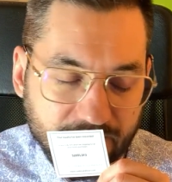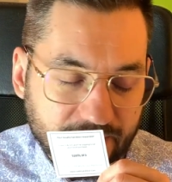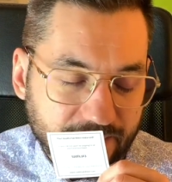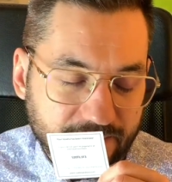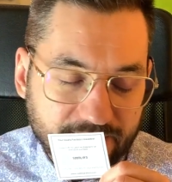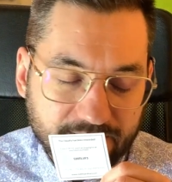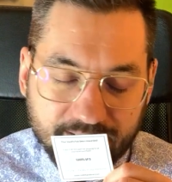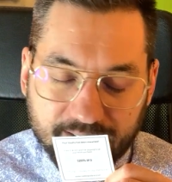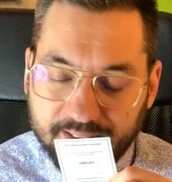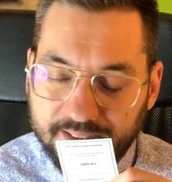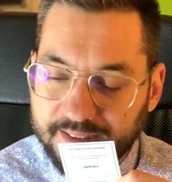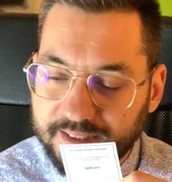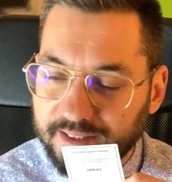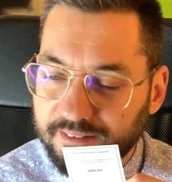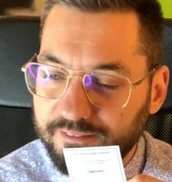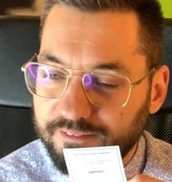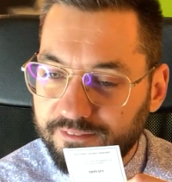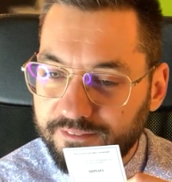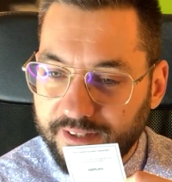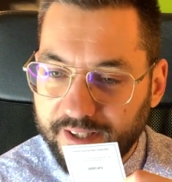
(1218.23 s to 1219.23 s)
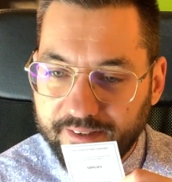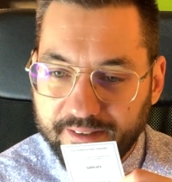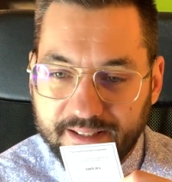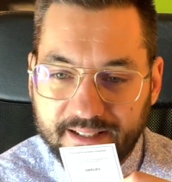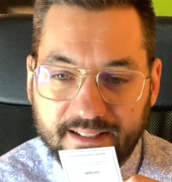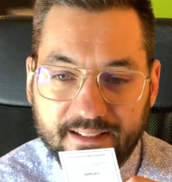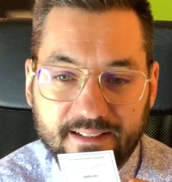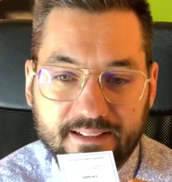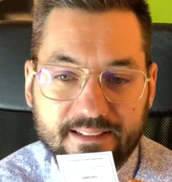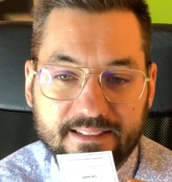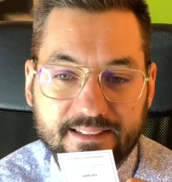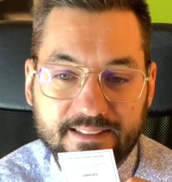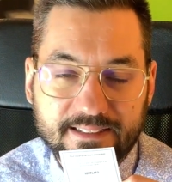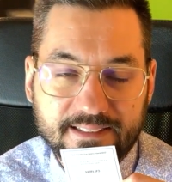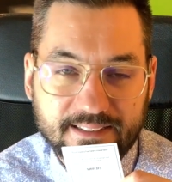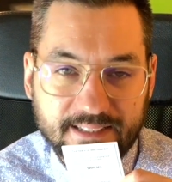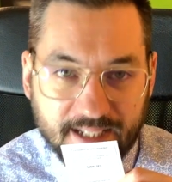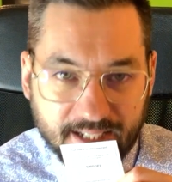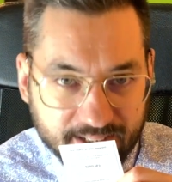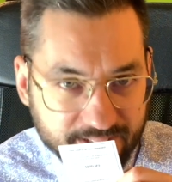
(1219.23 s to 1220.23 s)
This is a very
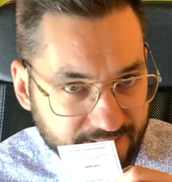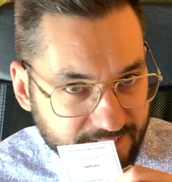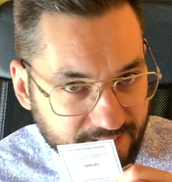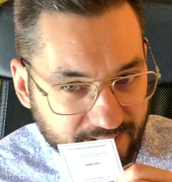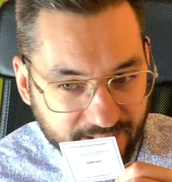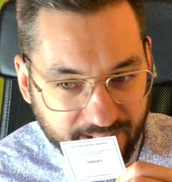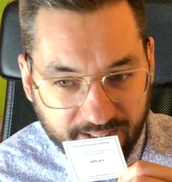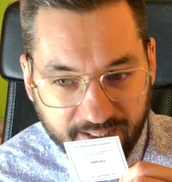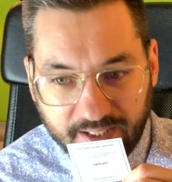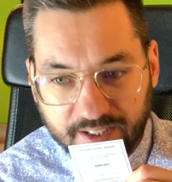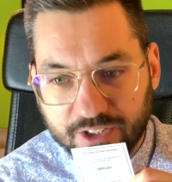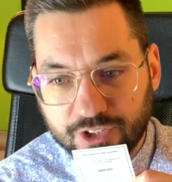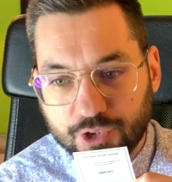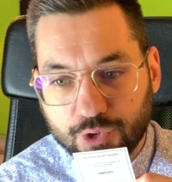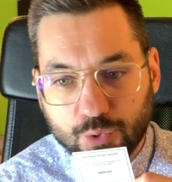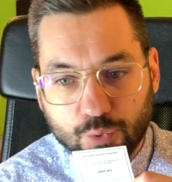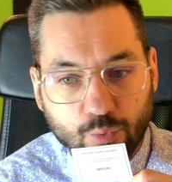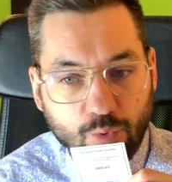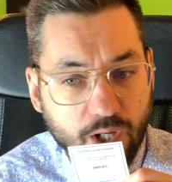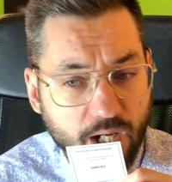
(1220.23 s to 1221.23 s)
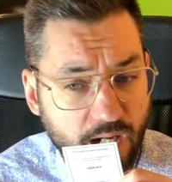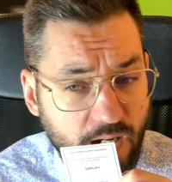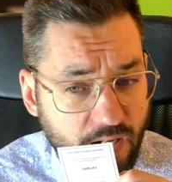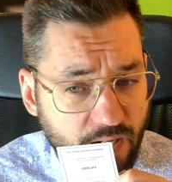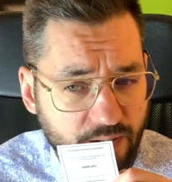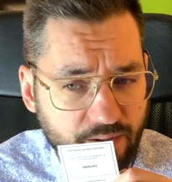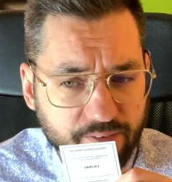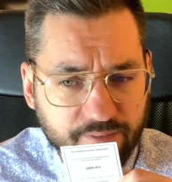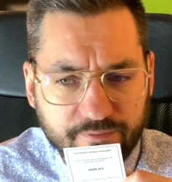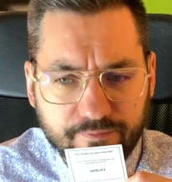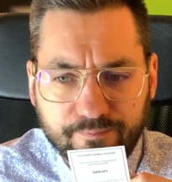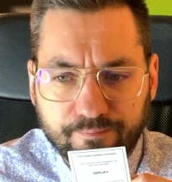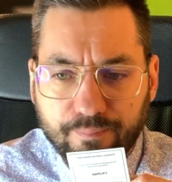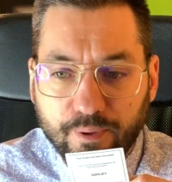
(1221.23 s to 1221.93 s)
sexy, suave,